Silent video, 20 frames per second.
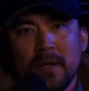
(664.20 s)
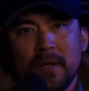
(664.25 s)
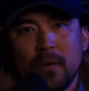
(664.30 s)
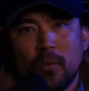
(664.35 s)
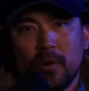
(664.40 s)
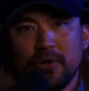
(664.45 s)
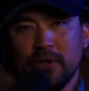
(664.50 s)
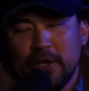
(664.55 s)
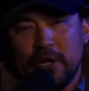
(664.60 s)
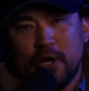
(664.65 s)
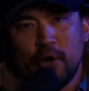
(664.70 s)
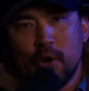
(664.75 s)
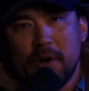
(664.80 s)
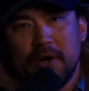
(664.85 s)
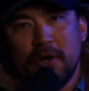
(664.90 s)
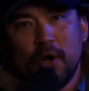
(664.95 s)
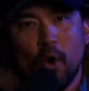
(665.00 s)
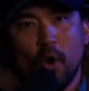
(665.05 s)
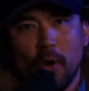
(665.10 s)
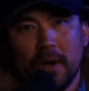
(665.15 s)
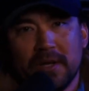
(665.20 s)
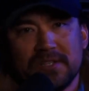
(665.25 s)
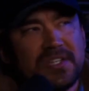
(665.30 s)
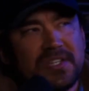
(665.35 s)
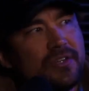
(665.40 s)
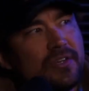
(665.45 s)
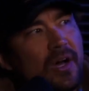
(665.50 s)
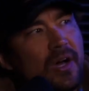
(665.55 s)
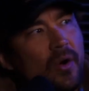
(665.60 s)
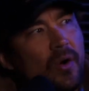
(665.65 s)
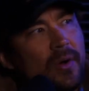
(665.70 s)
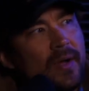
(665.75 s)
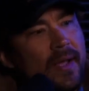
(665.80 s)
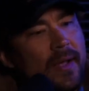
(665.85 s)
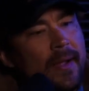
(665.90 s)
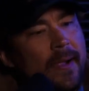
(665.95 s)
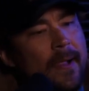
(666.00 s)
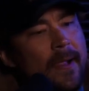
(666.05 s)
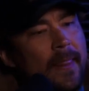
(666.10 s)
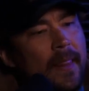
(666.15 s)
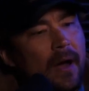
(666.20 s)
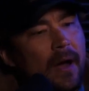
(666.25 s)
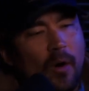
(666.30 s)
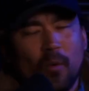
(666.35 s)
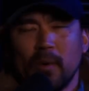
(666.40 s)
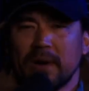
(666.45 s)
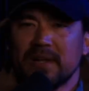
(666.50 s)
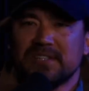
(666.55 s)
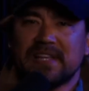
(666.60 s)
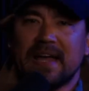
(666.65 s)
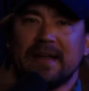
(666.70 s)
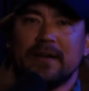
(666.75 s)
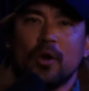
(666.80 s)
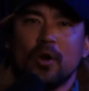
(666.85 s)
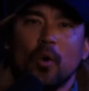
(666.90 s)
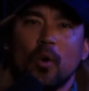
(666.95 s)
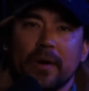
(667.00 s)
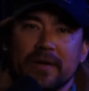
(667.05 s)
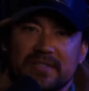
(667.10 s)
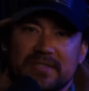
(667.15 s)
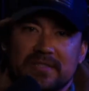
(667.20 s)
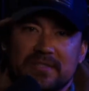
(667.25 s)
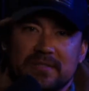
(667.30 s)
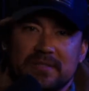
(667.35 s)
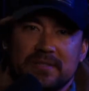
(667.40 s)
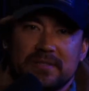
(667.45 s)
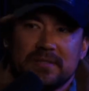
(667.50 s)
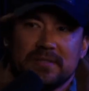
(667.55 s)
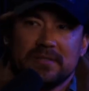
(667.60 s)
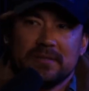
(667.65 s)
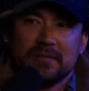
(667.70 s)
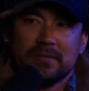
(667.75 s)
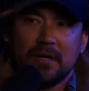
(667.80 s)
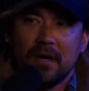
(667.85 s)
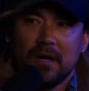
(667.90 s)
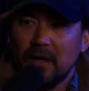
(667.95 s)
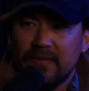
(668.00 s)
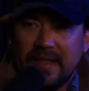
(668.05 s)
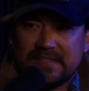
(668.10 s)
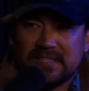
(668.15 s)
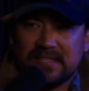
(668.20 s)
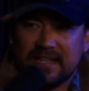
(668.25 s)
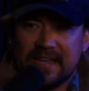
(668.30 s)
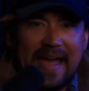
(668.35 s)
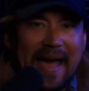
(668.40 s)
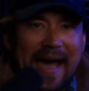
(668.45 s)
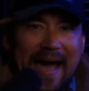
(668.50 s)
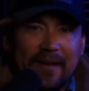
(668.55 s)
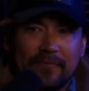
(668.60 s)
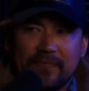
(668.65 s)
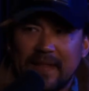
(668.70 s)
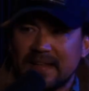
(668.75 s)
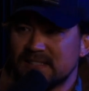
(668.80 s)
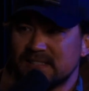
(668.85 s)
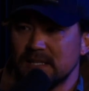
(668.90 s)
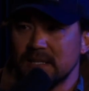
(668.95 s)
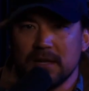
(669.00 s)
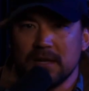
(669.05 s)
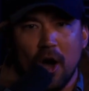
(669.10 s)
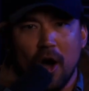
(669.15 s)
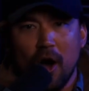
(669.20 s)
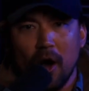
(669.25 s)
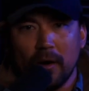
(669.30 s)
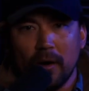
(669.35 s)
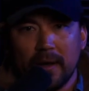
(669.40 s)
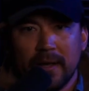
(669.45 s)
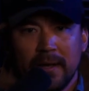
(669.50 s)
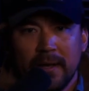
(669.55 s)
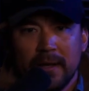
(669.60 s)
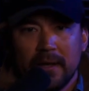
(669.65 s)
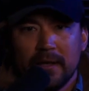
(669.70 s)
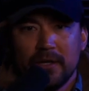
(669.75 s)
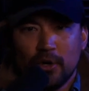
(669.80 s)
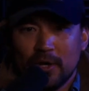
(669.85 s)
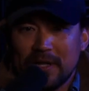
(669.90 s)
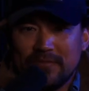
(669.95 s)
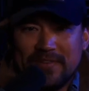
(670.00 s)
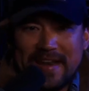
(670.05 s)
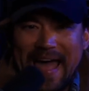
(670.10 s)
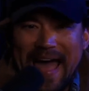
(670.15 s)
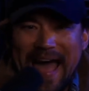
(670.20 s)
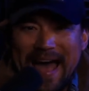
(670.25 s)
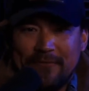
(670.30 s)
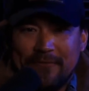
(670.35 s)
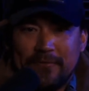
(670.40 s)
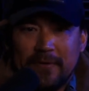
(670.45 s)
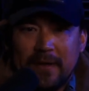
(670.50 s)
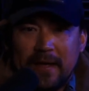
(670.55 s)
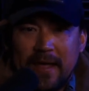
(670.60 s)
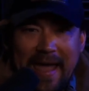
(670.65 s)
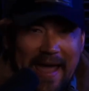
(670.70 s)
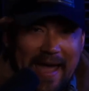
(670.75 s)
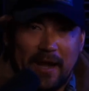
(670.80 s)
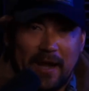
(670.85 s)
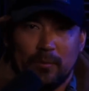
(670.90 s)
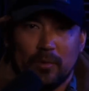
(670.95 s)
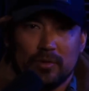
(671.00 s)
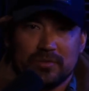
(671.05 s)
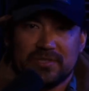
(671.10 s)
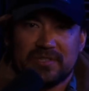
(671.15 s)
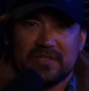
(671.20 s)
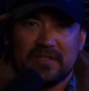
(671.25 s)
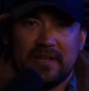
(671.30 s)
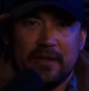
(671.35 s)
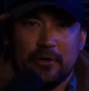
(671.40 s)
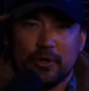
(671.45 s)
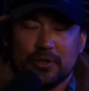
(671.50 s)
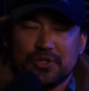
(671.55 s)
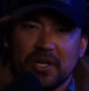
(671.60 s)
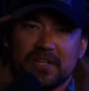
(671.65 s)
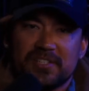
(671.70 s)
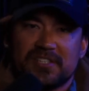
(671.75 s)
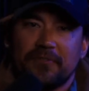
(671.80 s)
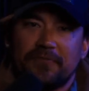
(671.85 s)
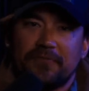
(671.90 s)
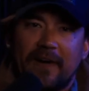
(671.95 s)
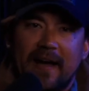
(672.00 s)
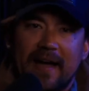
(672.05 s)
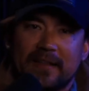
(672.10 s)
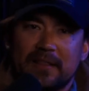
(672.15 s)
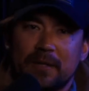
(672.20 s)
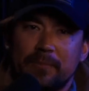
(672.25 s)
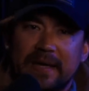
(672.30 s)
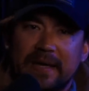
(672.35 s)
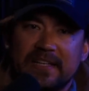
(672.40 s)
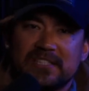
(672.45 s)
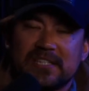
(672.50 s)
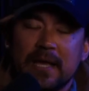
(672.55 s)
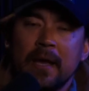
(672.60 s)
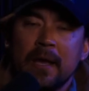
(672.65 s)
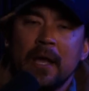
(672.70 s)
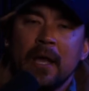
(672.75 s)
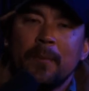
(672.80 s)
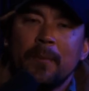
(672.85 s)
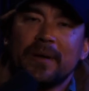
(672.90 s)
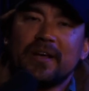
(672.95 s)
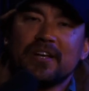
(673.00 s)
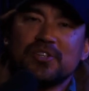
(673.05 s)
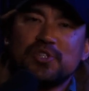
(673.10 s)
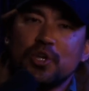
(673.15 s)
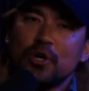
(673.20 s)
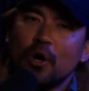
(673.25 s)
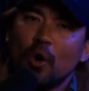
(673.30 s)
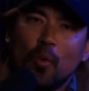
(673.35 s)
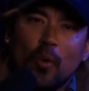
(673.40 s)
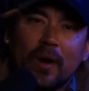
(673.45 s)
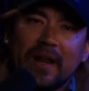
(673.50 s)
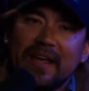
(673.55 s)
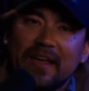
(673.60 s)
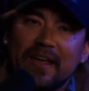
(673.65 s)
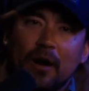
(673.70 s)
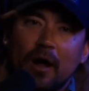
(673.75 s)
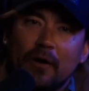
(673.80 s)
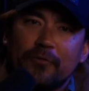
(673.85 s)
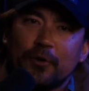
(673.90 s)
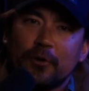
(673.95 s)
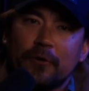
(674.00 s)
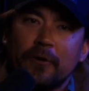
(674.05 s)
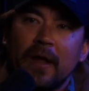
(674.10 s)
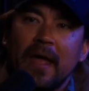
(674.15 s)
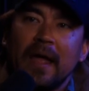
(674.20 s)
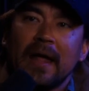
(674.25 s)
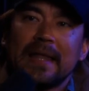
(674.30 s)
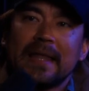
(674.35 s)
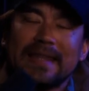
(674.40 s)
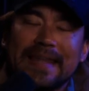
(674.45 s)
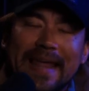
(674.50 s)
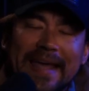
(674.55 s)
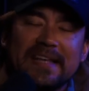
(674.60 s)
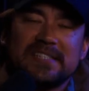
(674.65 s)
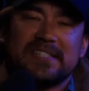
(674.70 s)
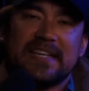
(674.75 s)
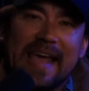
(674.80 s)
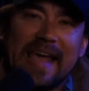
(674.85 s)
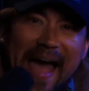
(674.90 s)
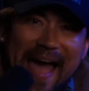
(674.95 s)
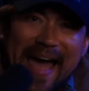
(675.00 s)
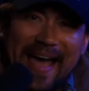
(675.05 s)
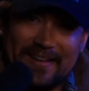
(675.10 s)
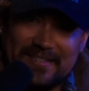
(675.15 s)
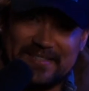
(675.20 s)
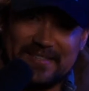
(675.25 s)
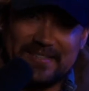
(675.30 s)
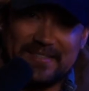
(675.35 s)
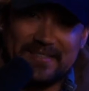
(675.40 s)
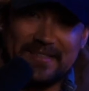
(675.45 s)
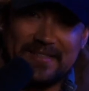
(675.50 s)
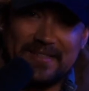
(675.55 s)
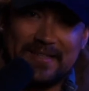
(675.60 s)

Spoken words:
When you hear a noise and you go, oh, what is that noise? Oh, that's the cat. That's the dog. You don't even have animals, and you're justifying the means because you don't want to get off your lazy ass.